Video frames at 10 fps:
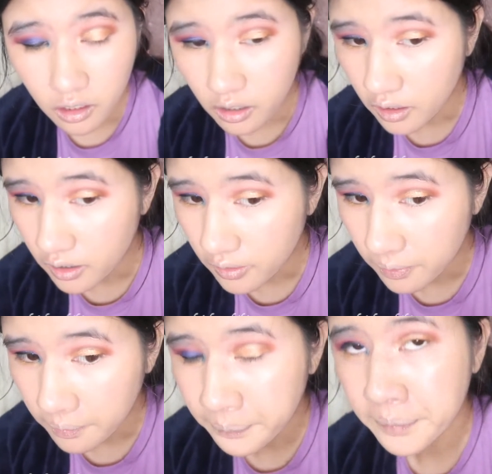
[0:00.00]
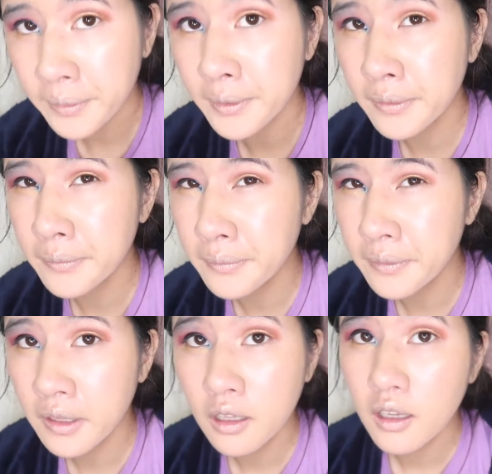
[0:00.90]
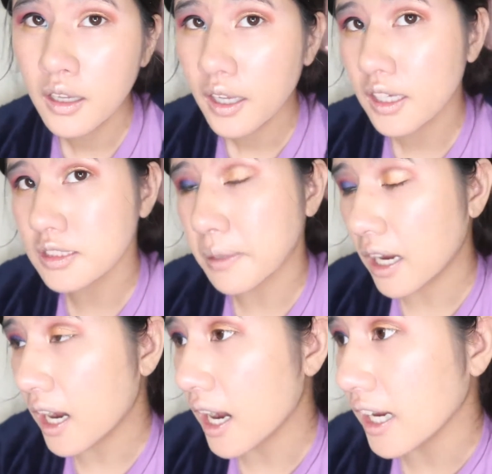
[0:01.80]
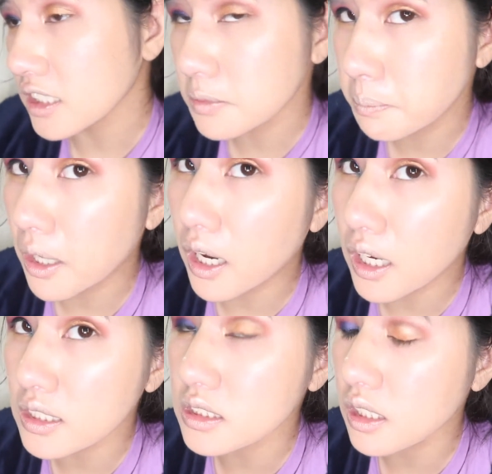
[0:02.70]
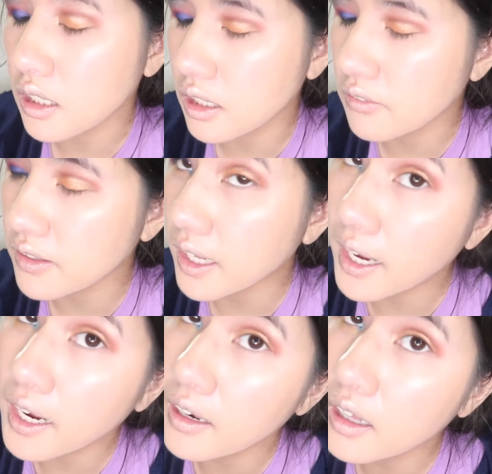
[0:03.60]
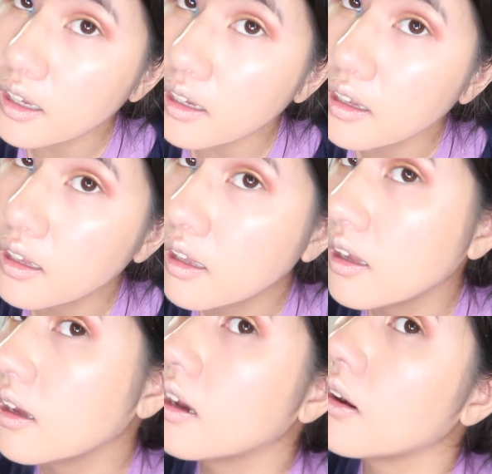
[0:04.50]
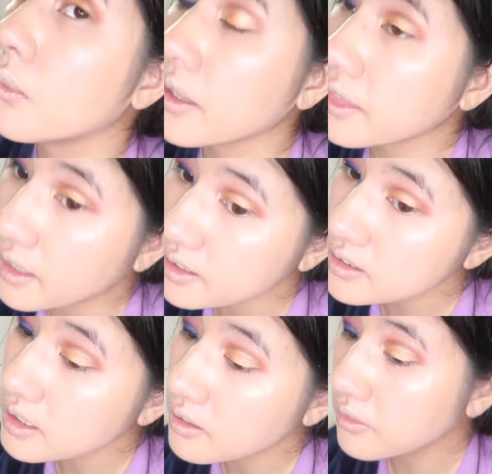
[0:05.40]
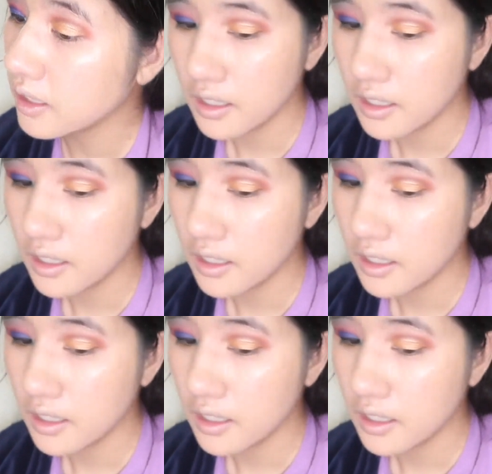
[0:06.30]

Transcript: And here's my hodgepodge of an eye look with this tone.